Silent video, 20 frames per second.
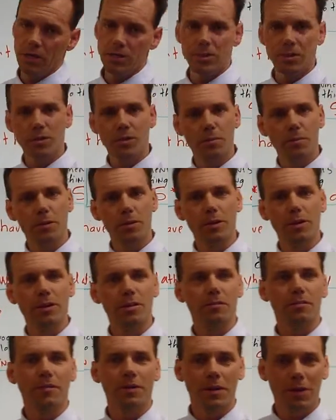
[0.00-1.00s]
So don't put it in
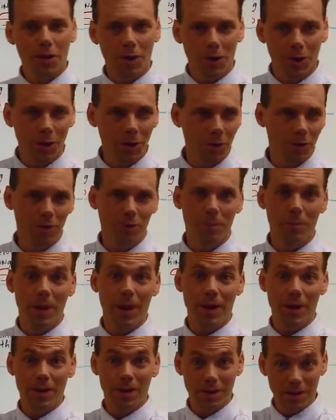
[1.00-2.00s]
the front yard or in the
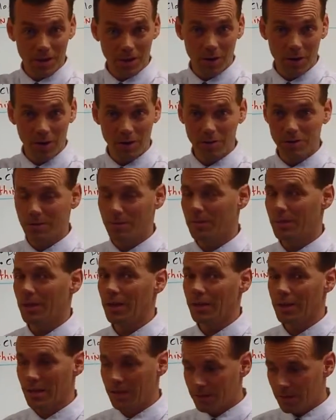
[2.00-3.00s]
back yard or something
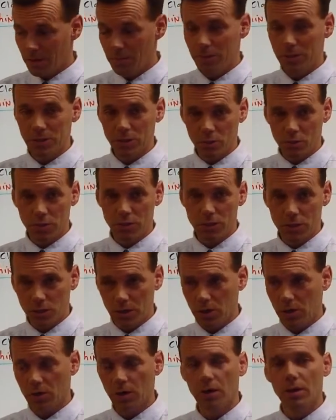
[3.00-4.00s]
like that. It's got to be stored
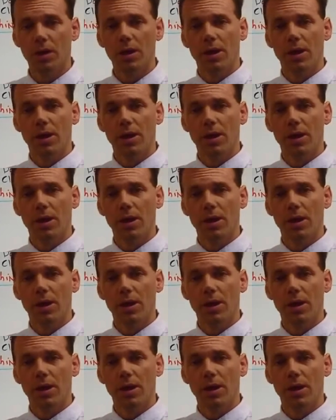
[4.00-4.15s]
secure.